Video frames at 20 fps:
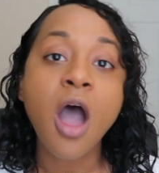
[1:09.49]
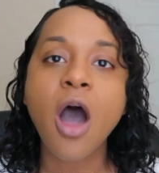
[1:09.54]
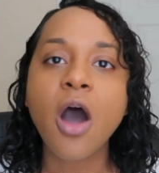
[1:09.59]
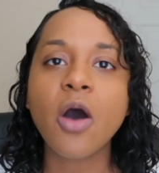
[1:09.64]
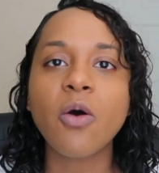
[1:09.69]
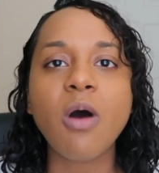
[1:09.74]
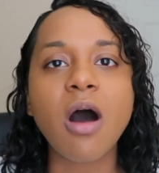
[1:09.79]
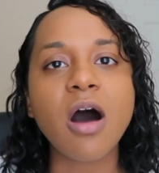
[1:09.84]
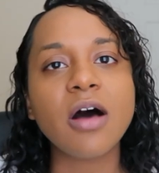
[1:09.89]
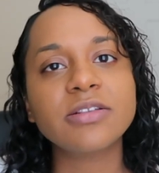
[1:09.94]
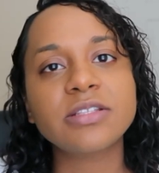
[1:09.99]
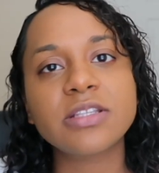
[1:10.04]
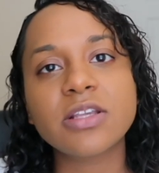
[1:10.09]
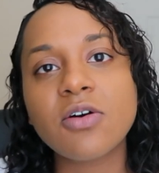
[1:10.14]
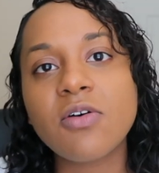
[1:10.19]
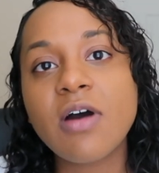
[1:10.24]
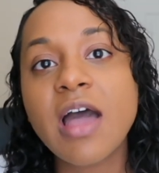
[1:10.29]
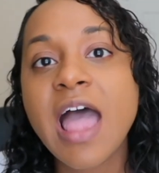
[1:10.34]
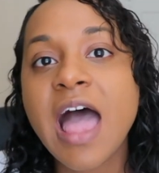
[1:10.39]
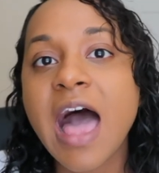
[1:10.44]
Oh,
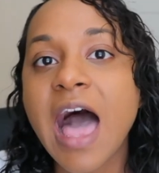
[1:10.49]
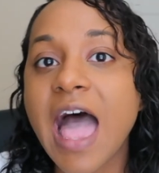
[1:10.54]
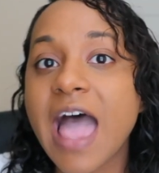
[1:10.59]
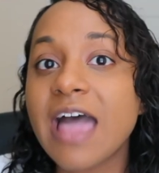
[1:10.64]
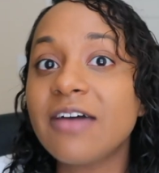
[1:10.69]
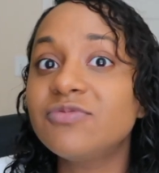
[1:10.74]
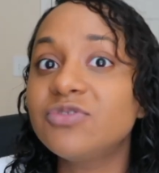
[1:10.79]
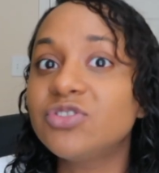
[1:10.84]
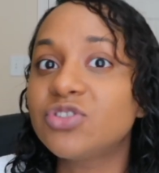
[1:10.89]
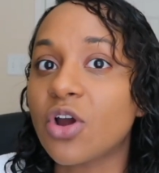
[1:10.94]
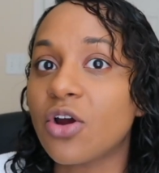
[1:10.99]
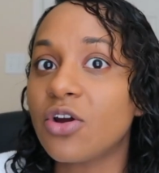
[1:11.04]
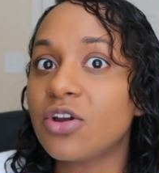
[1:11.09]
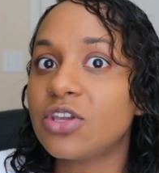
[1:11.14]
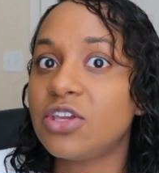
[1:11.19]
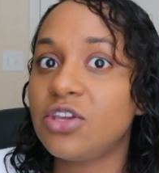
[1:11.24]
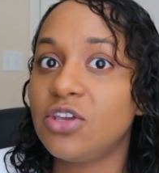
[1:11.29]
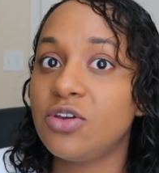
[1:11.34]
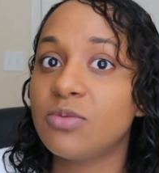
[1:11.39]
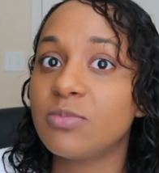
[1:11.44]
also, I have
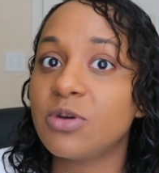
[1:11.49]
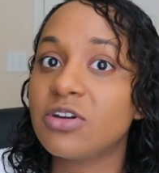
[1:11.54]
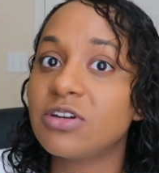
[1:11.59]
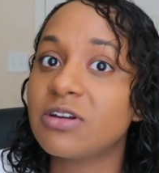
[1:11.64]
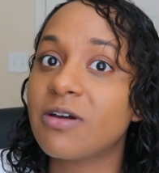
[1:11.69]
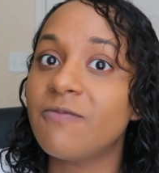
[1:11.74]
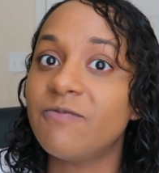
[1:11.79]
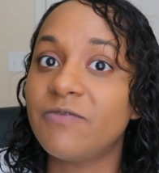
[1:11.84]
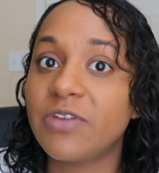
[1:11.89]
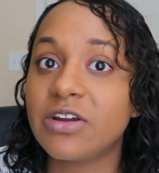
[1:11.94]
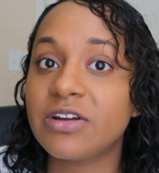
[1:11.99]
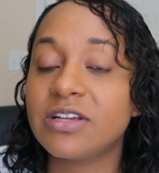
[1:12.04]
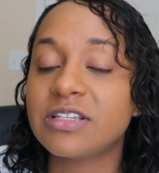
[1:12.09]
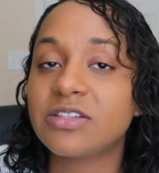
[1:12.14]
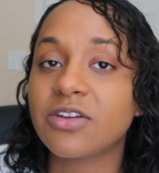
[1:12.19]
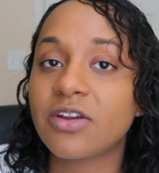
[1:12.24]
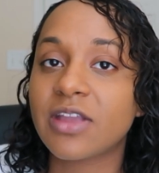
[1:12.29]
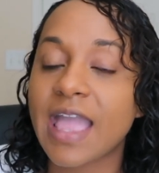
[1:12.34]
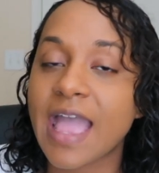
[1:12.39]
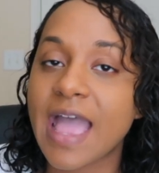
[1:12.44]
dark humor and I'm very
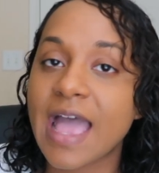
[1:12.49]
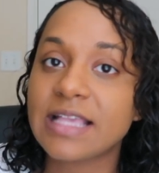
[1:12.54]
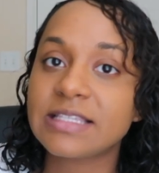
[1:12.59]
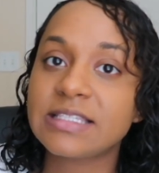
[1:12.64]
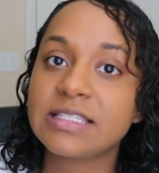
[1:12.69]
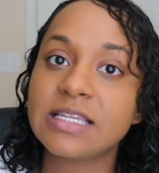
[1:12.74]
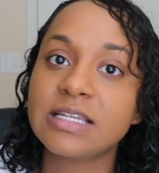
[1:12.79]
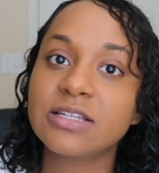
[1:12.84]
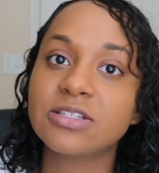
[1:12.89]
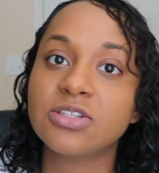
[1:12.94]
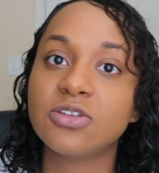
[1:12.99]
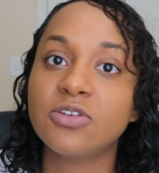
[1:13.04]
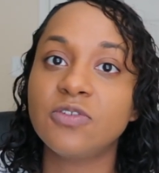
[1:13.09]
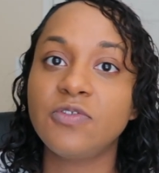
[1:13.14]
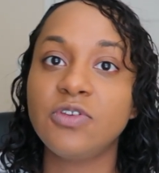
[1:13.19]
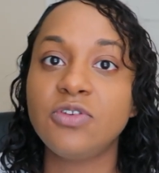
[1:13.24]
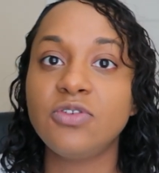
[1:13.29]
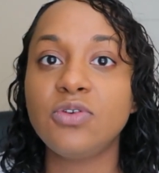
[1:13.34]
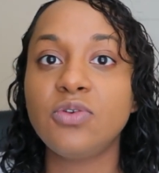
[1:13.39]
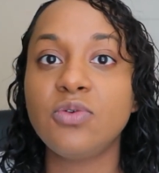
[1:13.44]
sarcastic, so
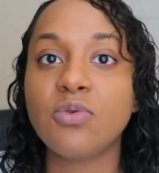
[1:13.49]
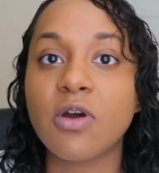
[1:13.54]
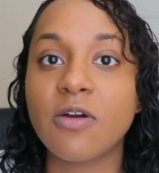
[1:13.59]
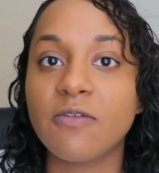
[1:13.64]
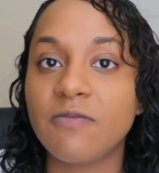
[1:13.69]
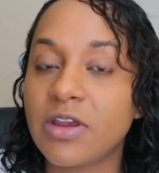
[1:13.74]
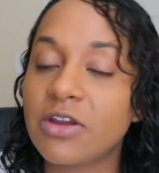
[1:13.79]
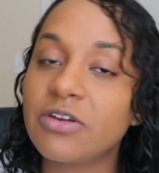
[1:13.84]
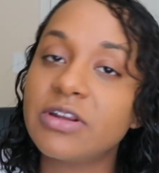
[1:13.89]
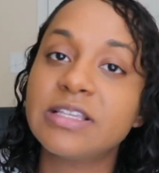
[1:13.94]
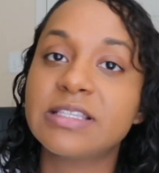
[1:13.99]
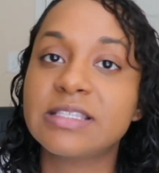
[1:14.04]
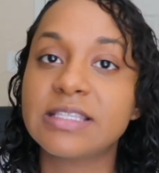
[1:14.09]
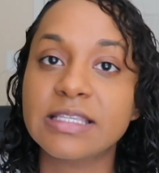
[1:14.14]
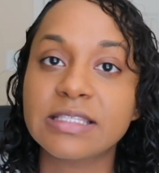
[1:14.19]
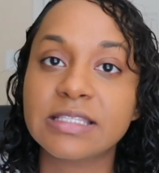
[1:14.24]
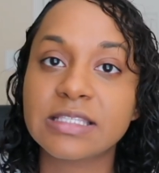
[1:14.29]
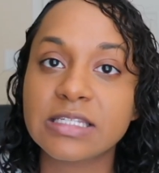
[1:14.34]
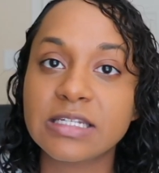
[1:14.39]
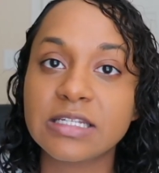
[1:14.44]
if you are very
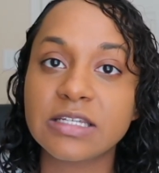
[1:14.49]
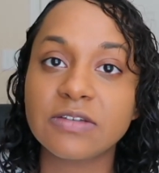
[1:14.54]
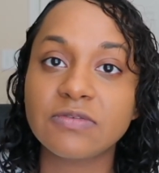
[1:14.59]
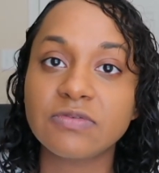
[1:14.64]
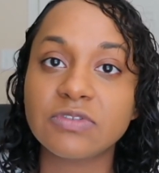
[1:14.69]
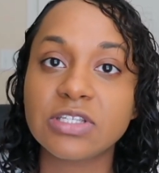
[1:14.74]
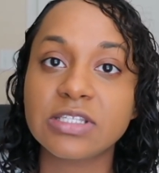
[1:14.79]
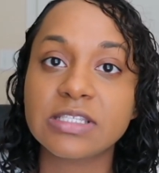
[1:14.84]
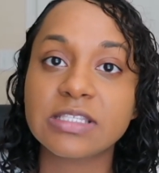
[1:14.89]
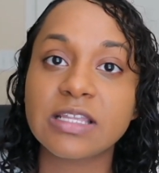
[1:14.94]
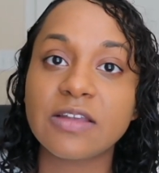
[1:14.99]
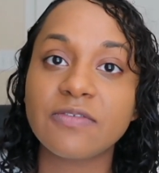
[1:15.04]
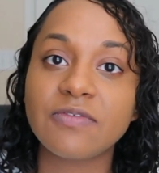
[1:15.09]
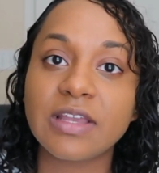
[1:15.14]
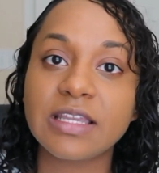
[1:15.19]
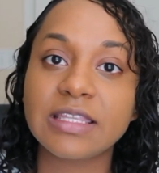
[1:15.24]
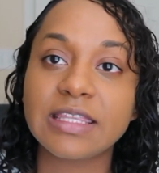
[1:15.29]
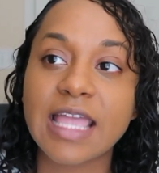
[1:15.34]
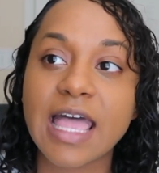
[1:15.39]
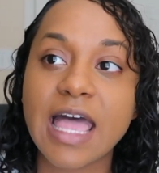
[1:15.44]
sensitive to stuff
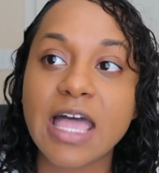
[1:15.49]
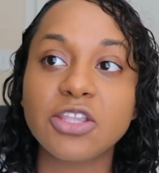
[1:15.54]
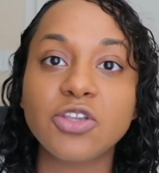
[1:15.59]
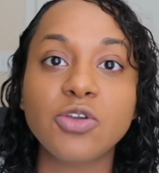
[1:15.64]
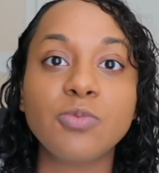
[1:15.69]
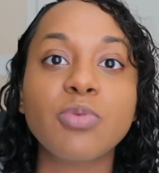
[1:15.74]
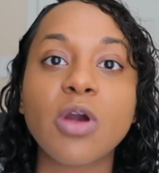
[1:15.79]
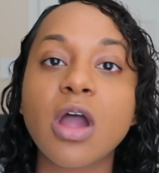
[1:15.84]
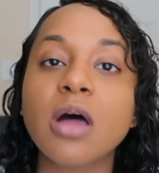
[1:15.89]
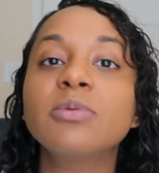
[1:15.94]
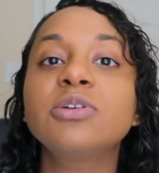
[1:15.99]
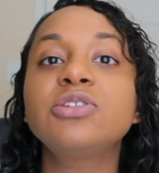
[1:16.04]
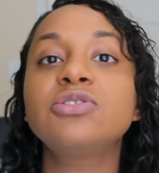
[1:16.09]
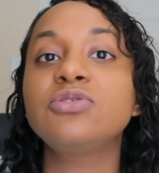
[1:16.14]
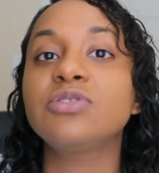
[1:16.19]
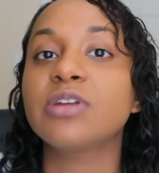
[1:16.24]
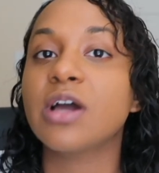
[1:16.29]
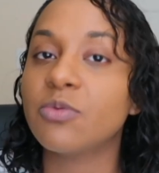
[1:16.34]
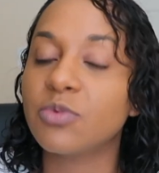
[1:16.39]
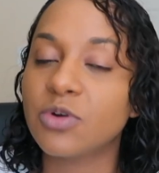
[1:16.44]
like that, you probably
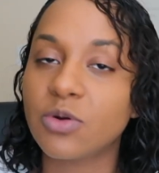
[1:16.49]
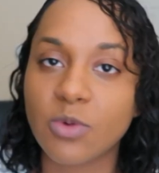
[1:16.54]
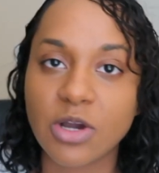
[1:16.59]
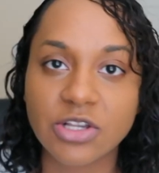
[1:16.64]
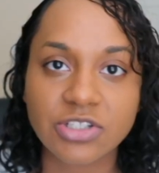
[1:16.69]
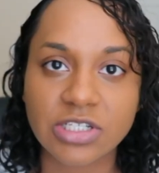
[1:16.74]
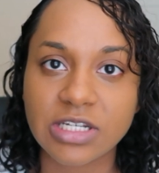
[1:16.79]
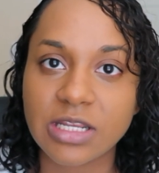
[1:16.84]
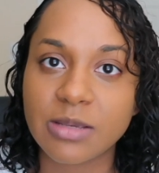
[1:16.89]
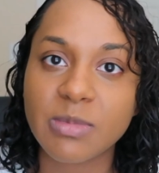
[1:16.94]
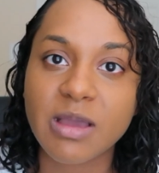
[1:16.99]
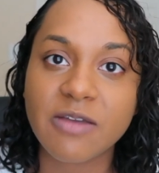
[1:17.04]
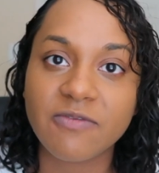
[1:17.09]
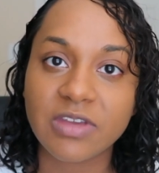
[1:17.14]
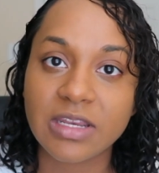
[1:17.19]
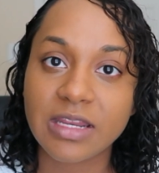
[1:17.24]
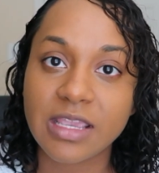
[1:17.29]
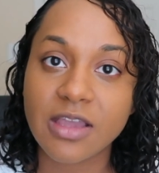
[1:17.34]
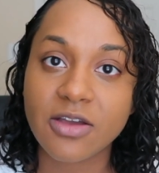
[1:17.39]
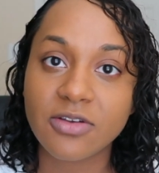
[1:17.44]
do not want to watch any of my
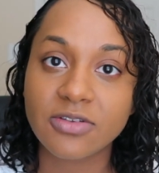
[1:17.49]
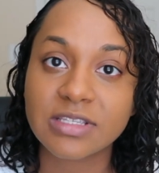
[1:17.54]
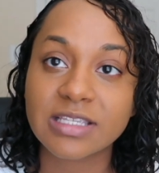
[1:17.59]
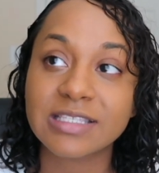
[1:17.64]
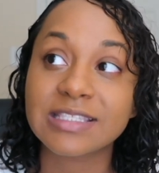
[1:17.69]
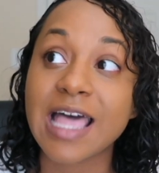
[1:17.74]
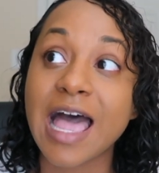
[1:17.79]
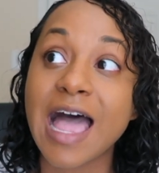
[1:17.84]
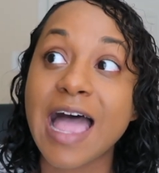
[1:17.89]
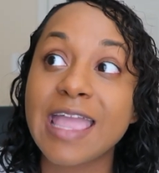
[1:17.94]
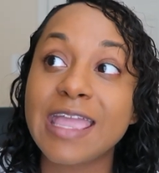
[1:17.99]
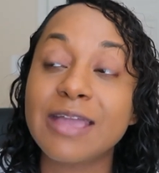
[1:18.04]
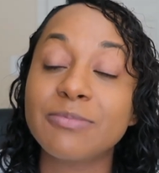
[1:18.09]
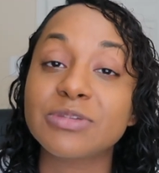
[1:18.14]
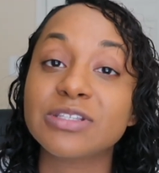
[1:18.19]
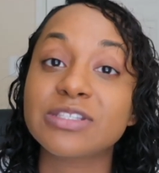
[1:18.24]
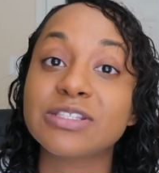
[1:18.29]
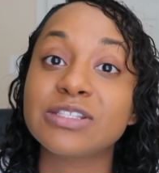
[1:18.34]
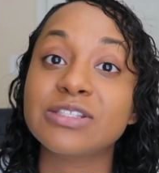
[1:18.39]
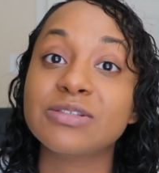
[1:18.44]
videos, because I am
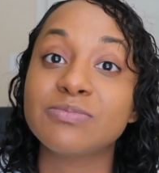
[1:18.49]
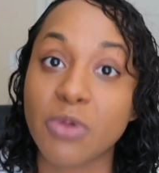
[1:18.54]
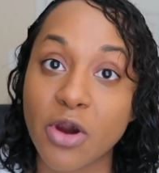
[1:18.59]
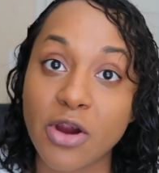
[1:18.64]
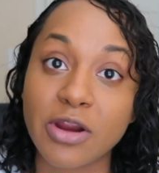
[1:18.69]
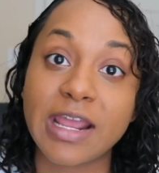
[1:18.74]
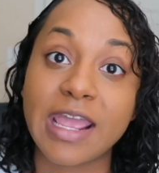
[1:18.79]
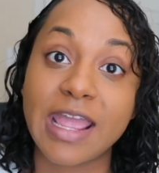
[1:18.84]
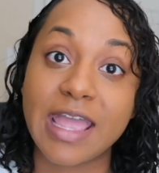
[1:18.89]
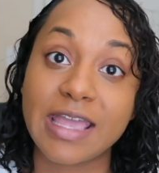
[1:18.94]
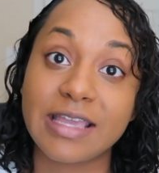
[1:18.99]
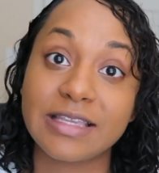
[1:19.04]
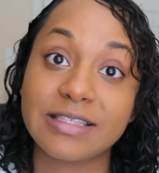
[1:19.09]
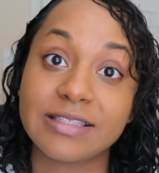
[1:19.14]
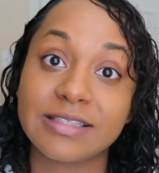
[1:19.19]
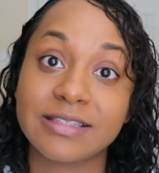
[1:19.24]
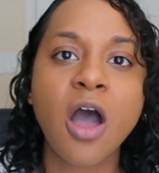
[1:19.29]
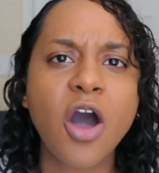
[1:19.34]
a smart ass.